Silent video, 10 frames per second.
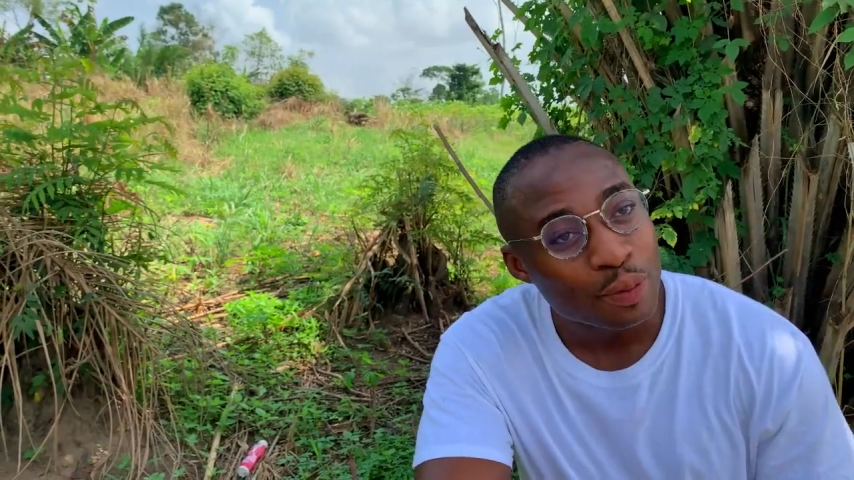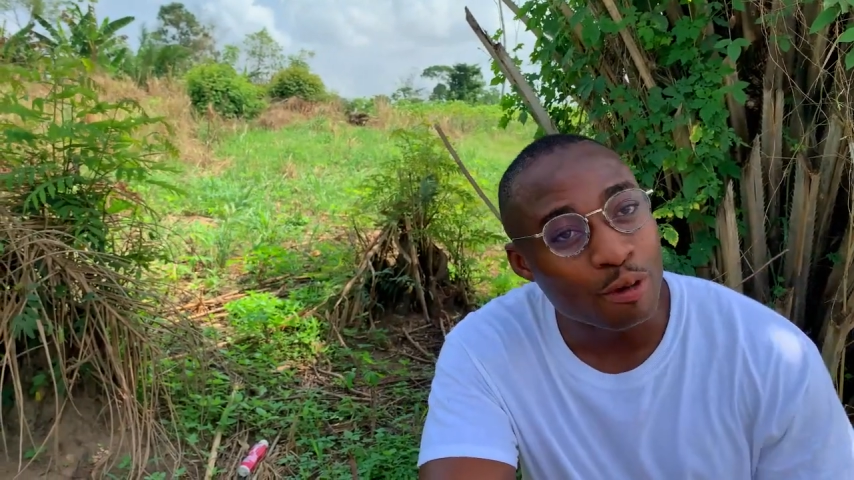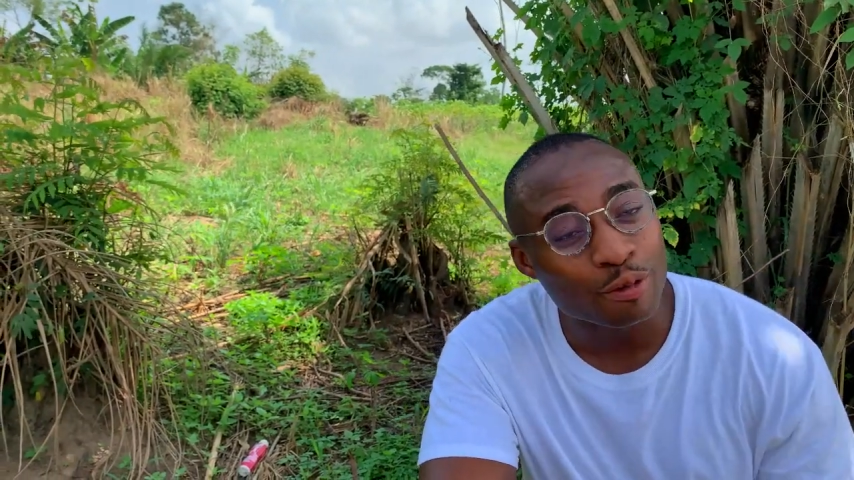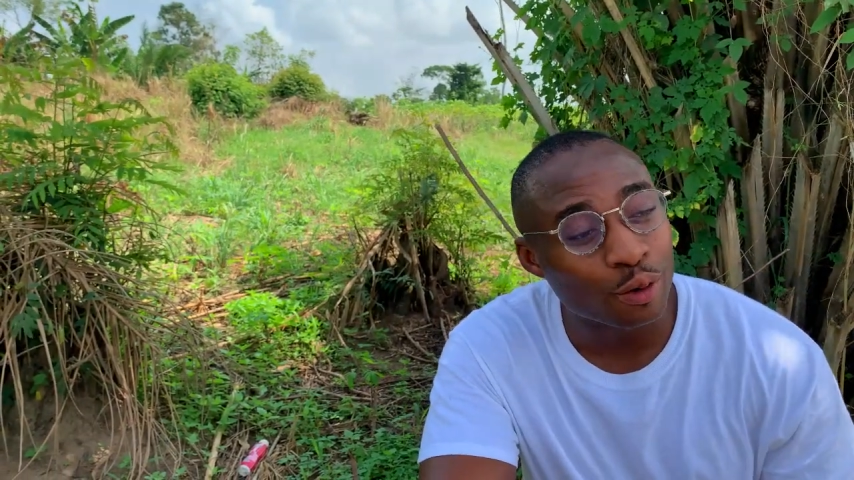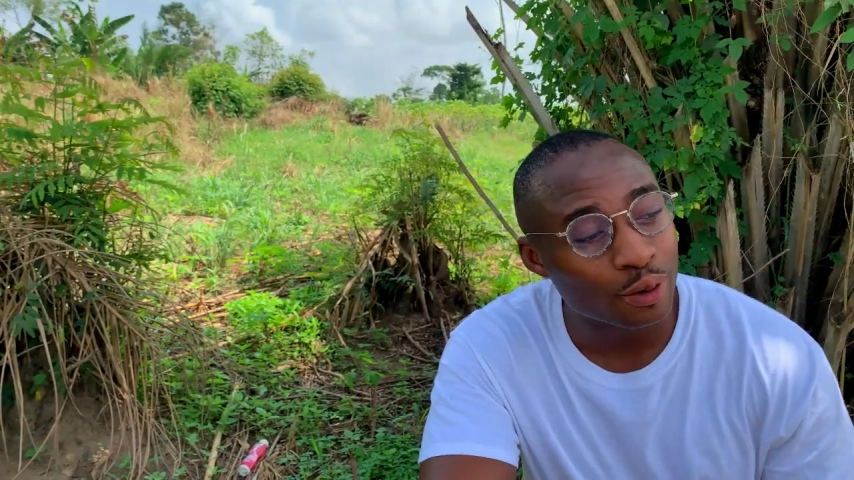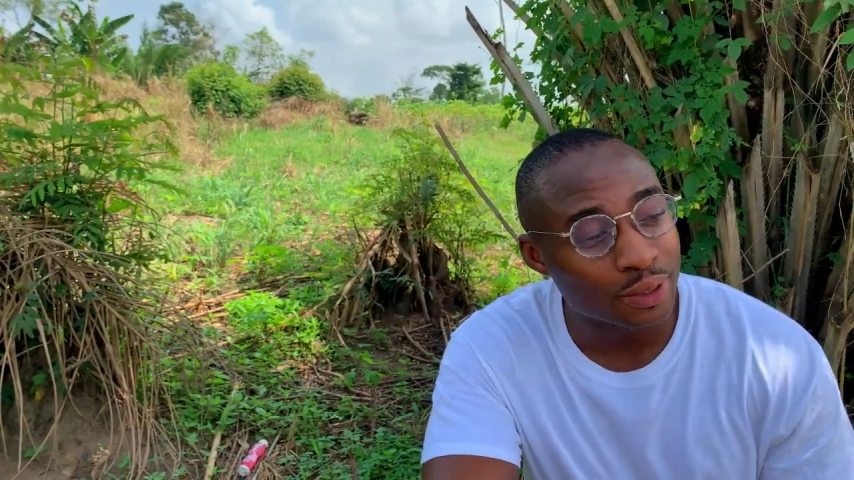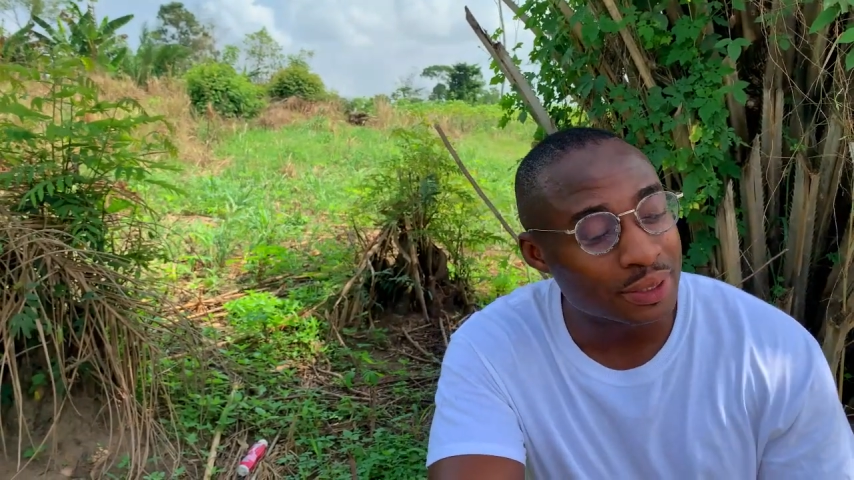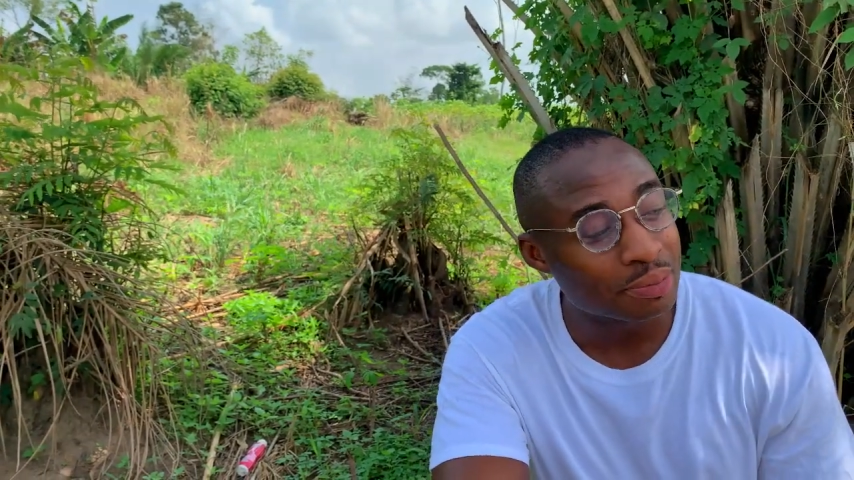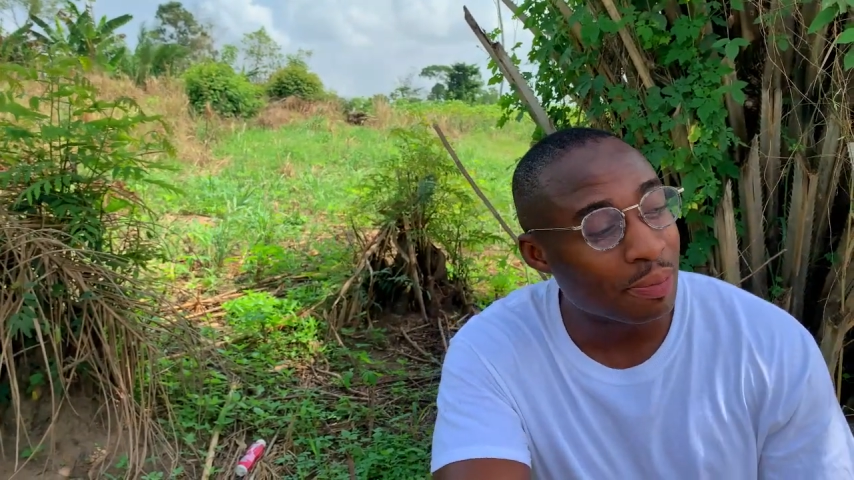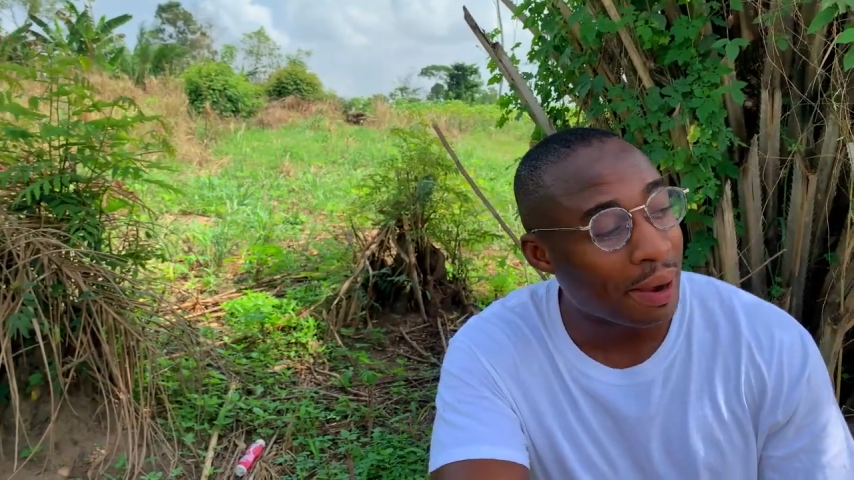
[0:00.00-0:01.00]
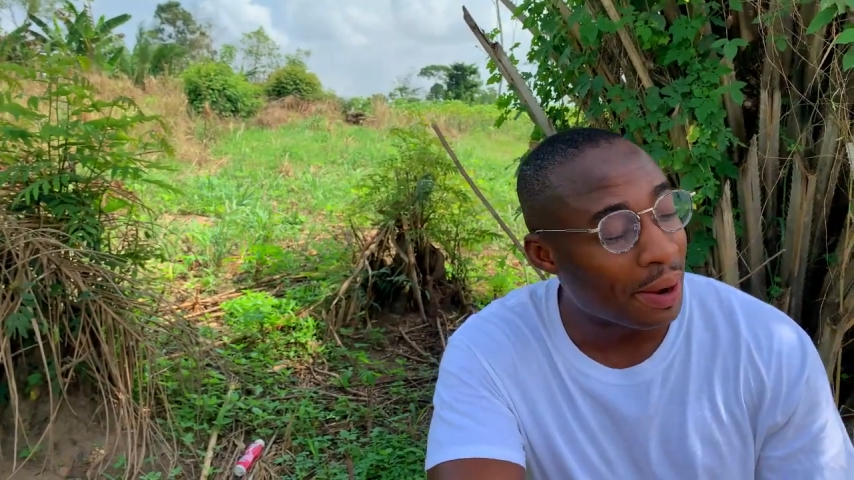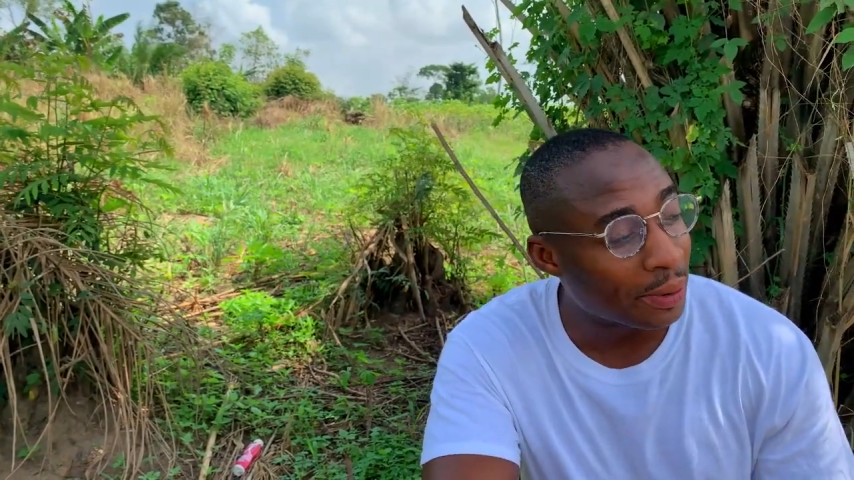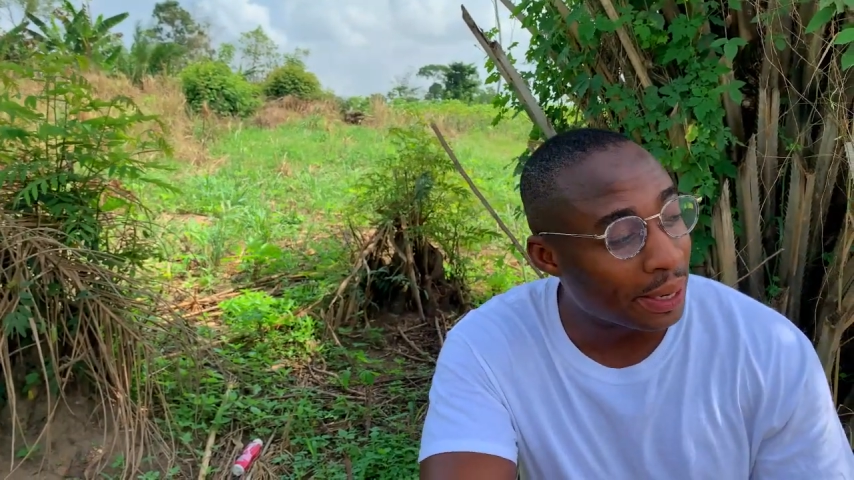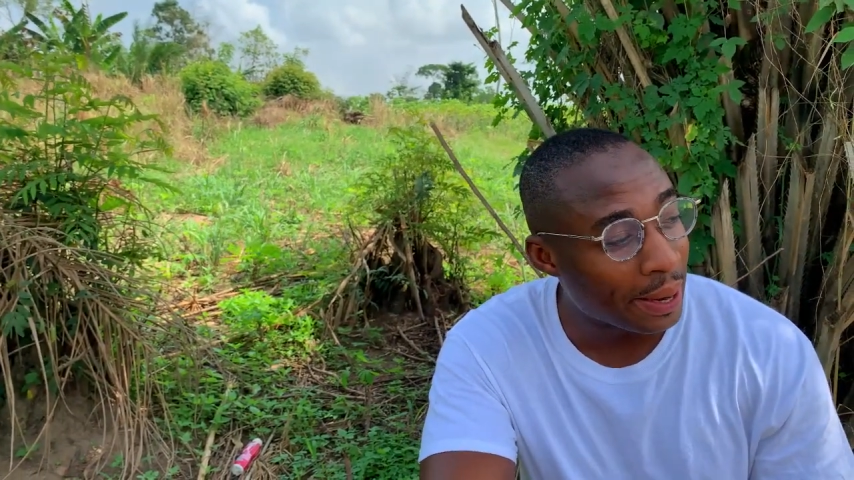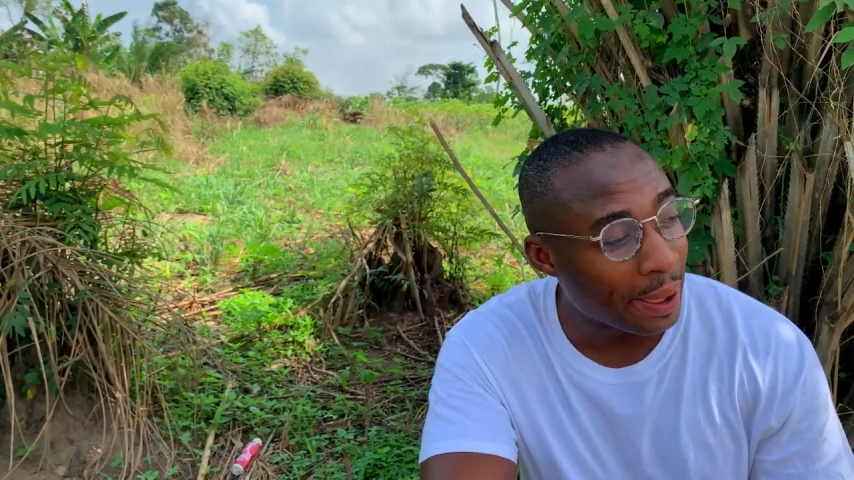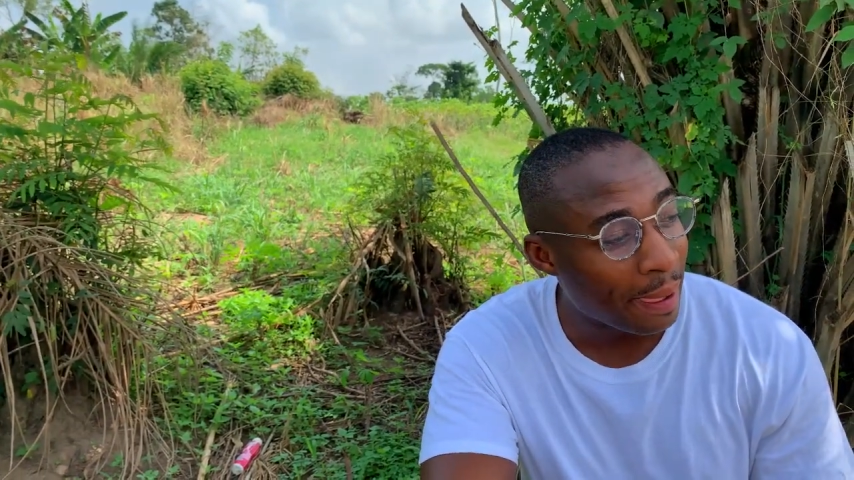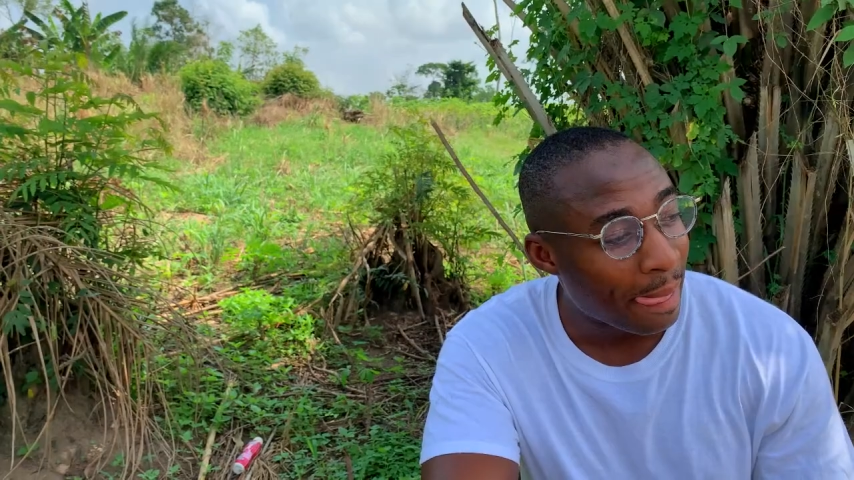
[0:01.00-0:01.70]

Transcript: of course I wouldn't